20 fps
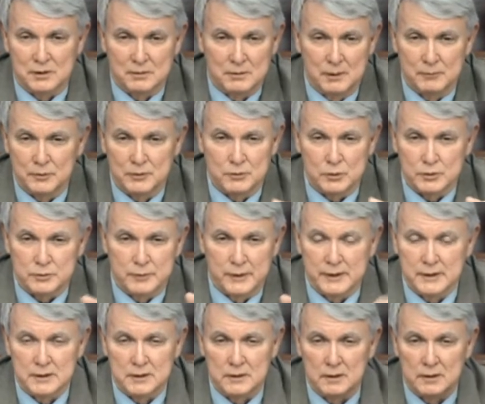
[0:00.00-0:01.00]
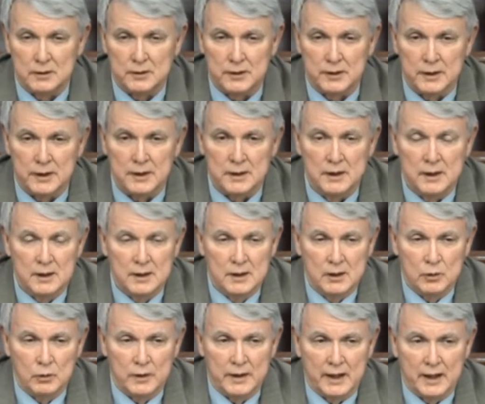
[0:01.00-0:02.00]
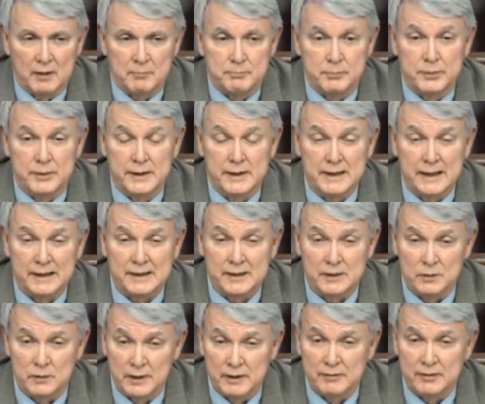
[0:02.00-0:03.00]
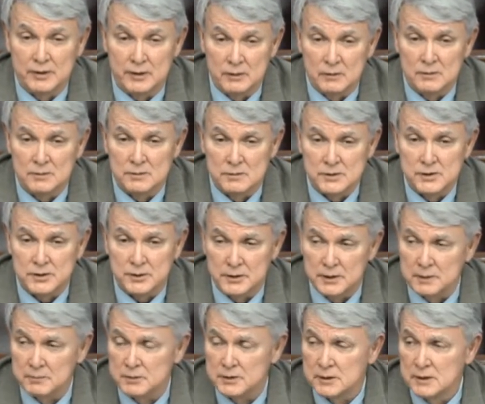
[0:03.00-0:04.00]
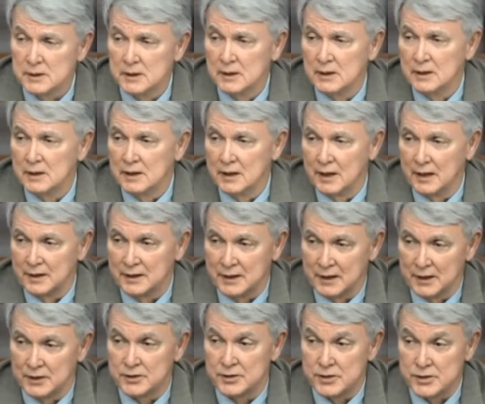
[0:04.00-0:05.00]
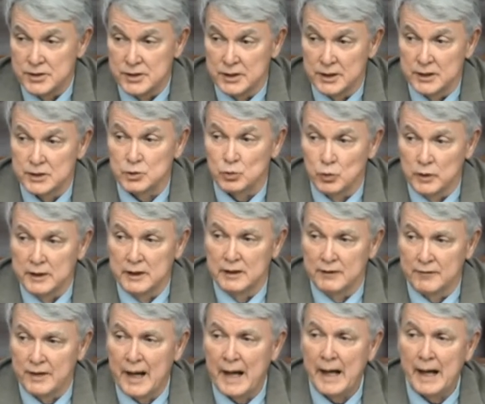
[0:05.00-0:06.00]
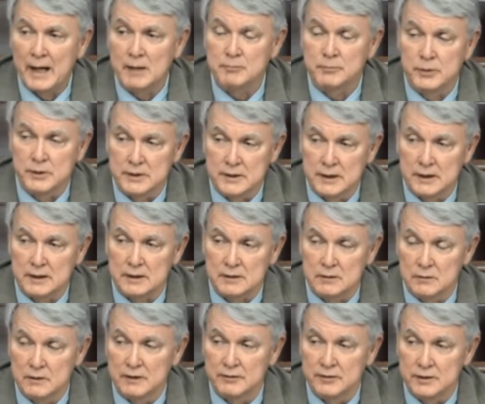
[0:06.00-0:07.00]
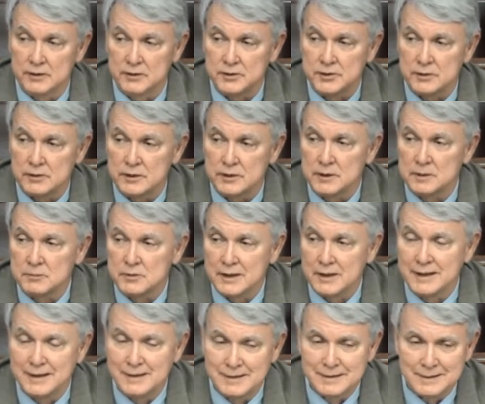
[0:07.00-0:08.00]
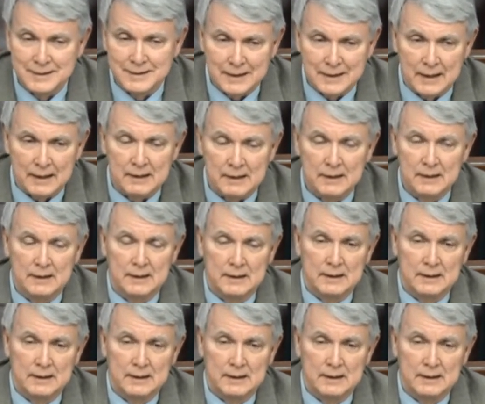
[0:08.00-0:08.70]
comment was made earlier today, we have protected revenue streams. And the answer is yes, we have had protected revenue streams in that